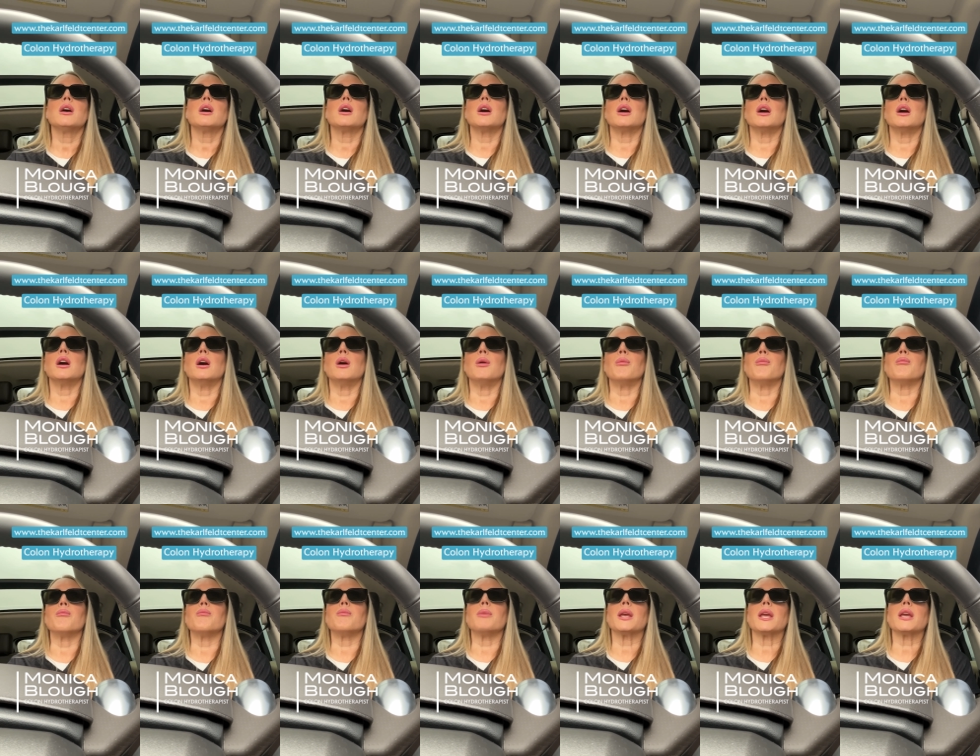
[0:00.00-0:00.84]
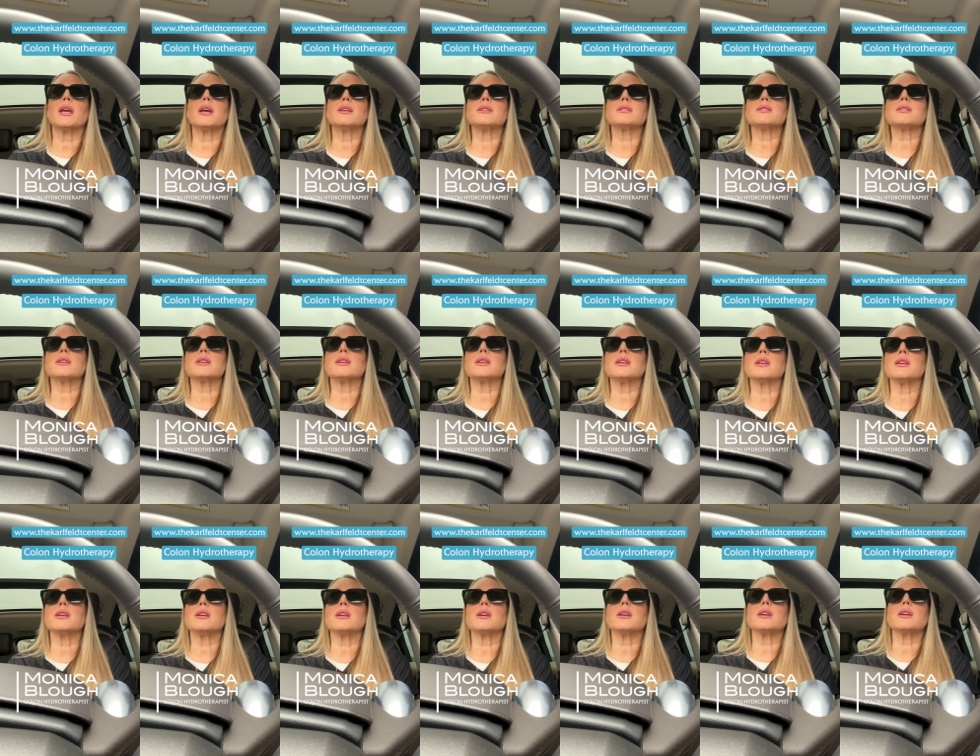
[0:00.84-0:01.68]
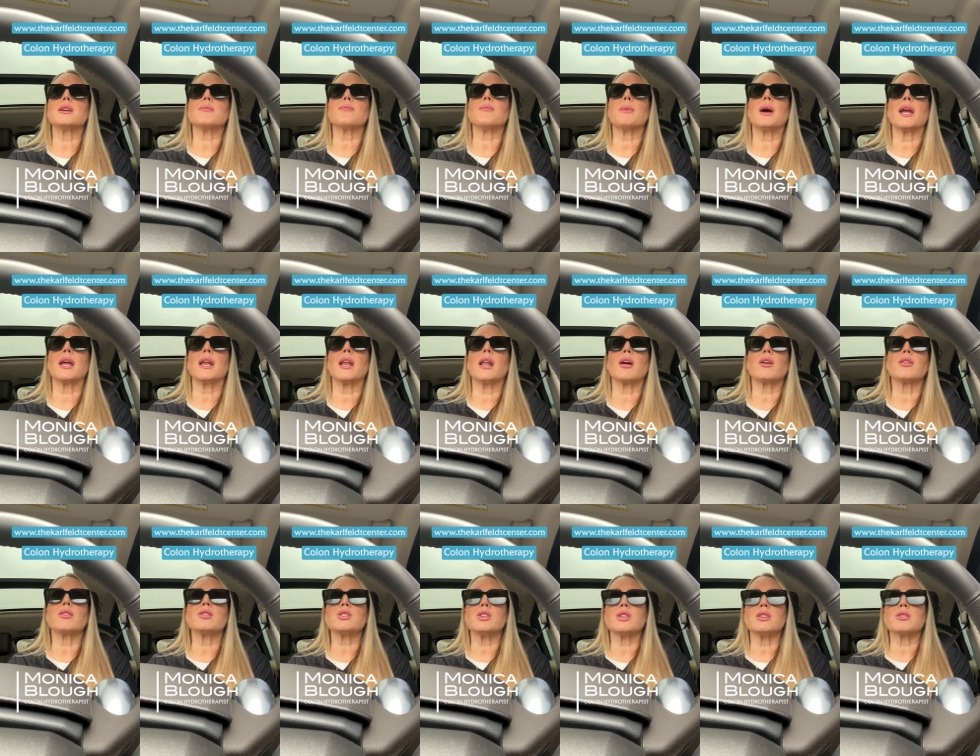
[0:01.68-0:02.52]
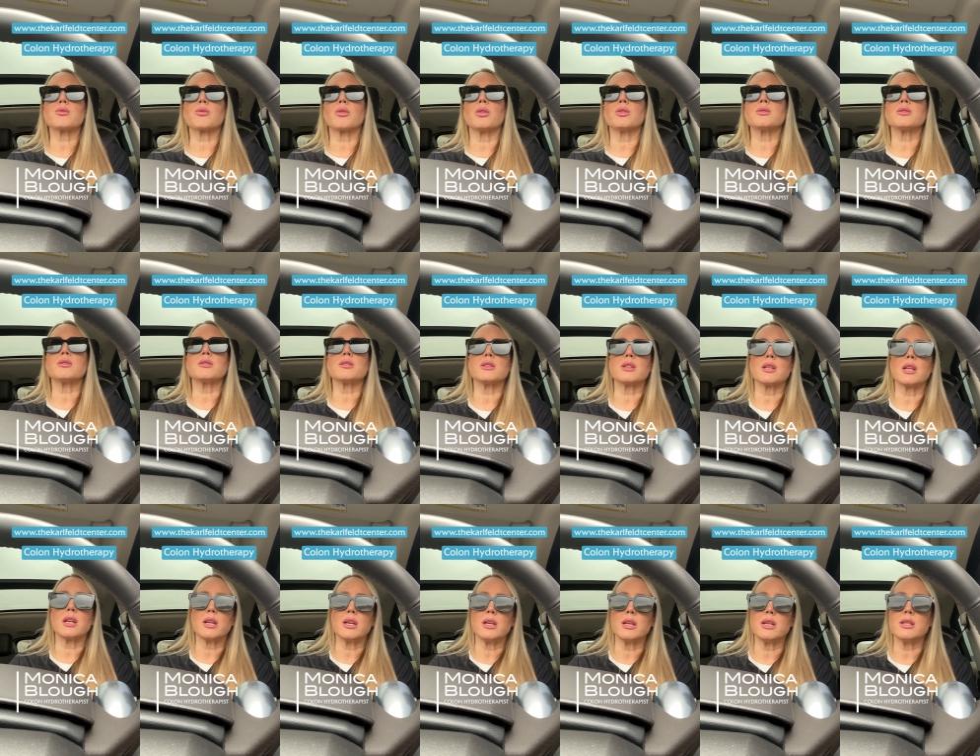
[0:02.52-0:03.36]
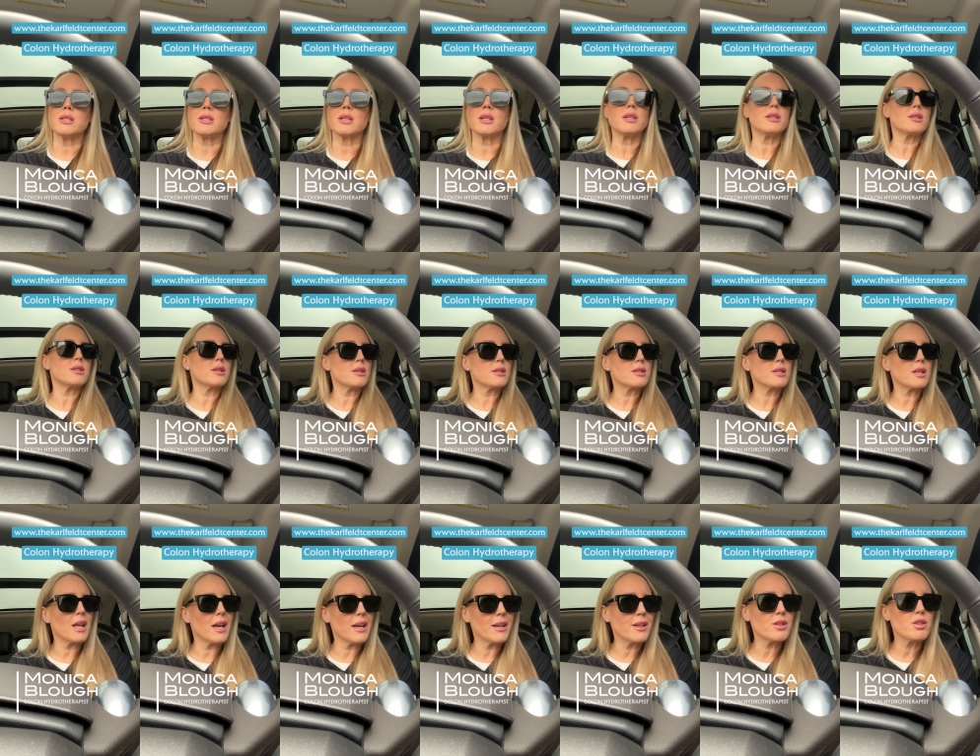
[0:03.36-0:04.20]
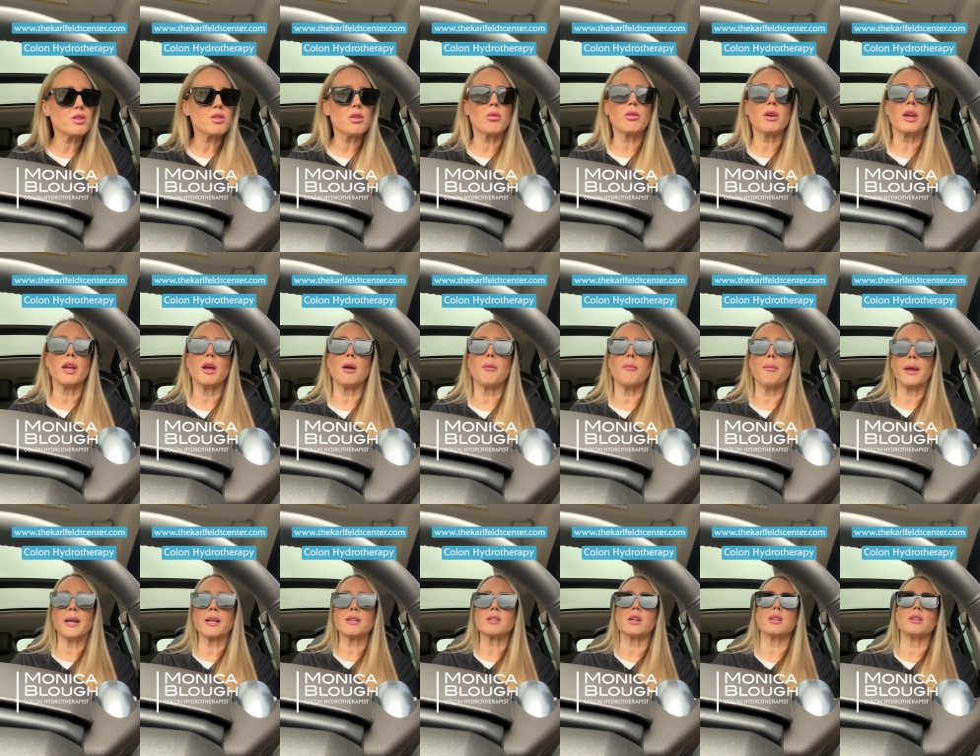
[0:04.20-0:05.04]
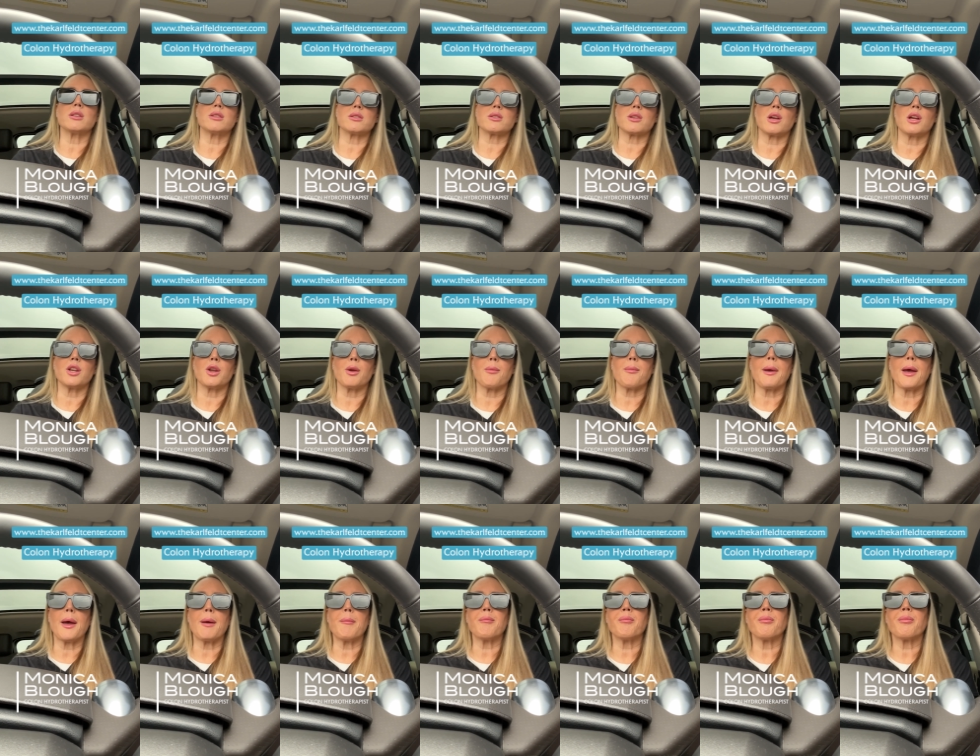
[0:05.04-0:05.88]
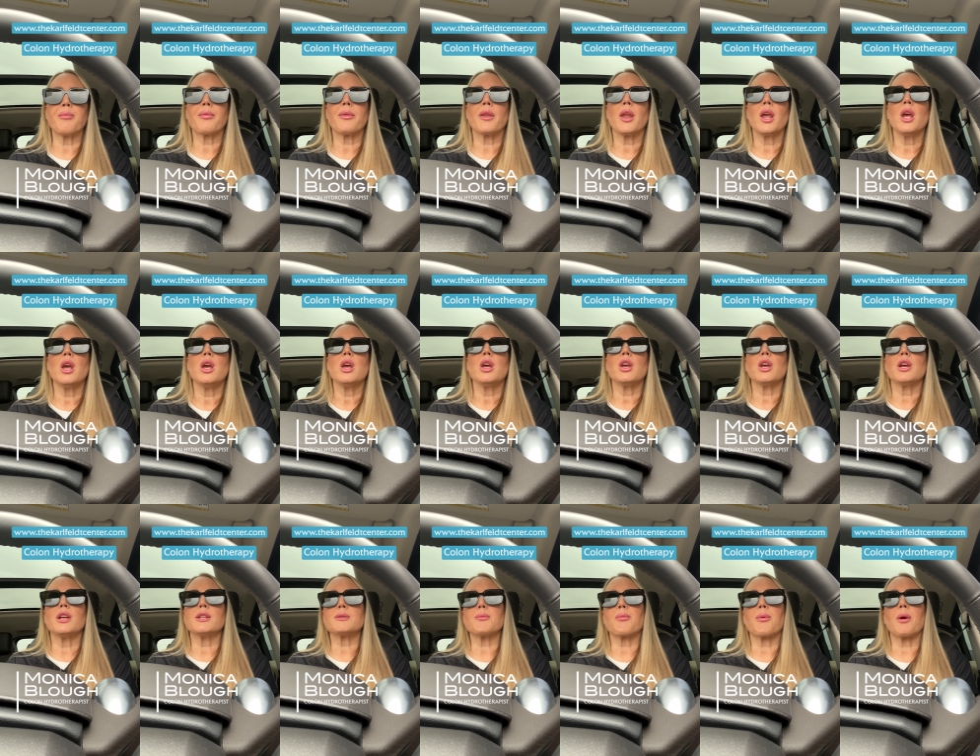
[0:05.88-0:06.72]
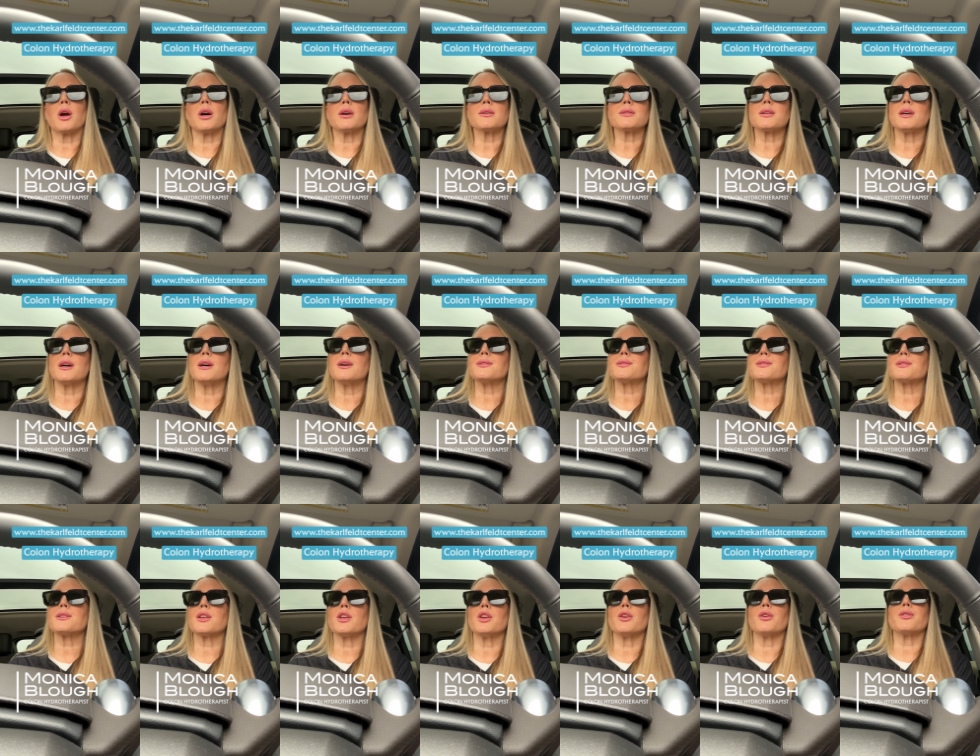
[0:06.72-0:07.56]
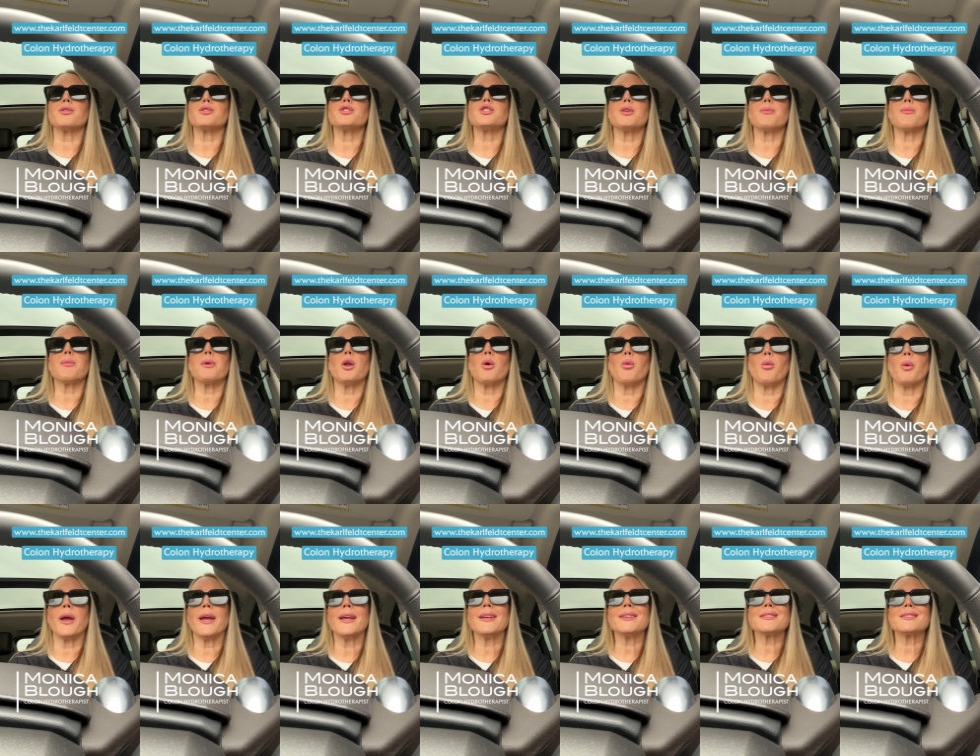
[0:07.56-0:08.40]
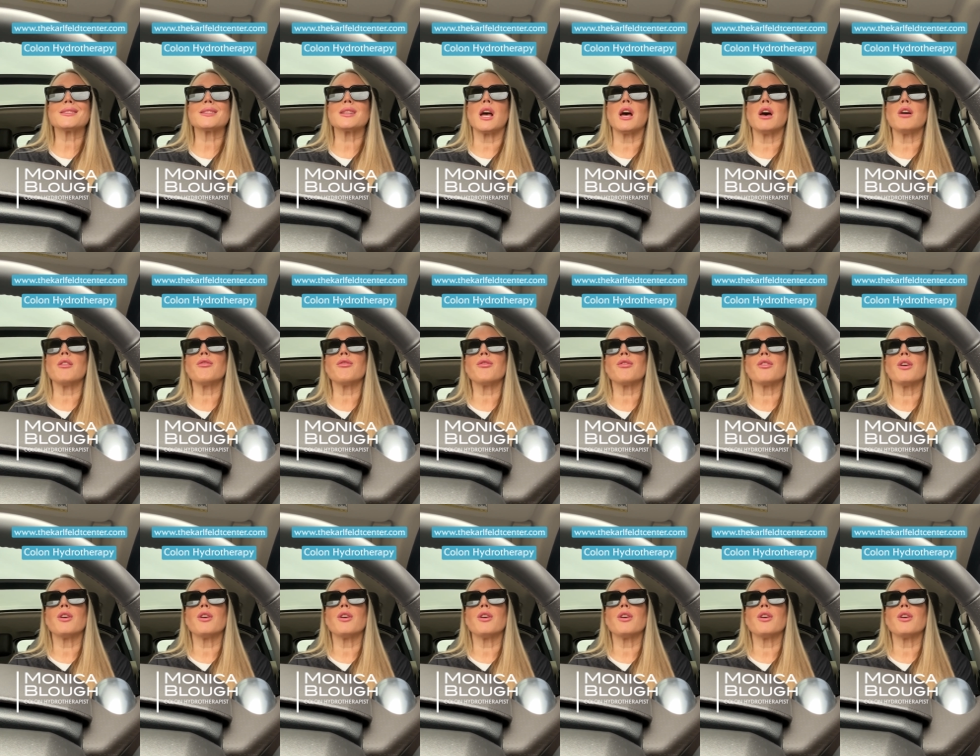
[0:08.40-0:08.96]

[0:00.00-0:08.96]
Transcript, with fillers: Um, because my analogy, as gross as it is, is it's like soaking a baked on lasagna pan. It's a process. You're chipping away at stuff.